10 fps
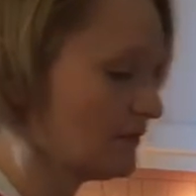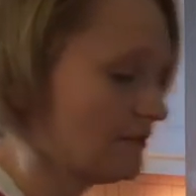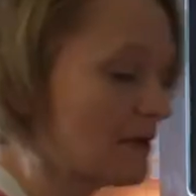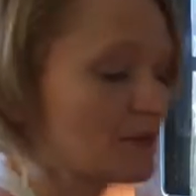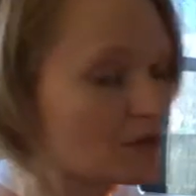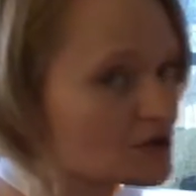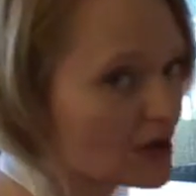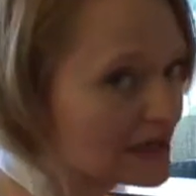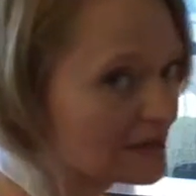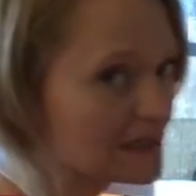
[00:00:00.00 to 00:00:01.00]
Remember, we're
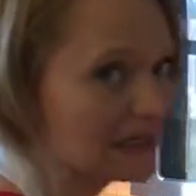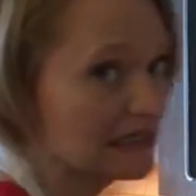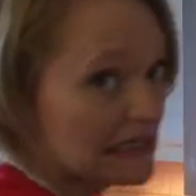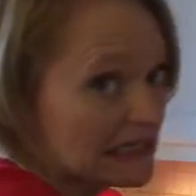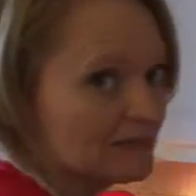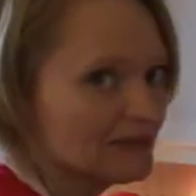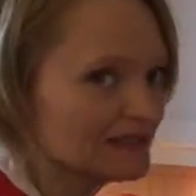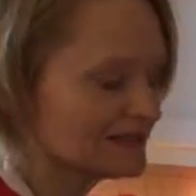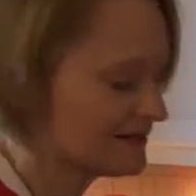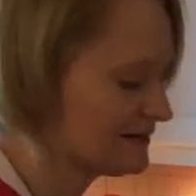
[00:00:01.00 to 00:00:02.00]
trying to be clean, but
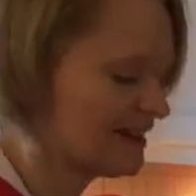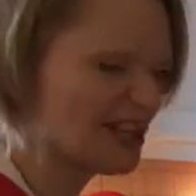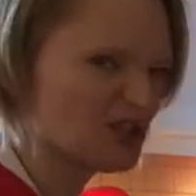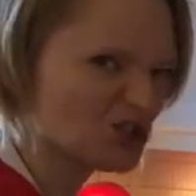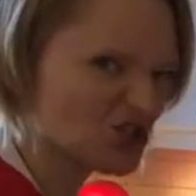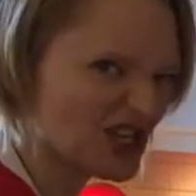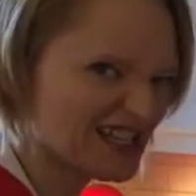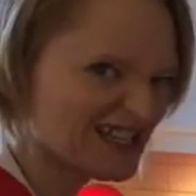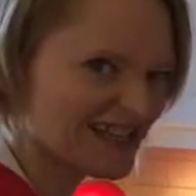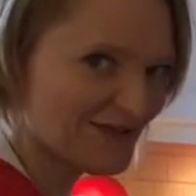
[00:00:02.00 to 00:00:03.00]
little
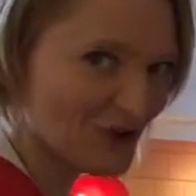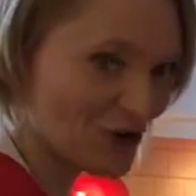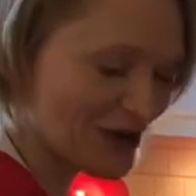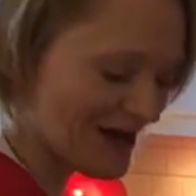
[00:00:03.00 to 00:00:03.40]
cheese never hurt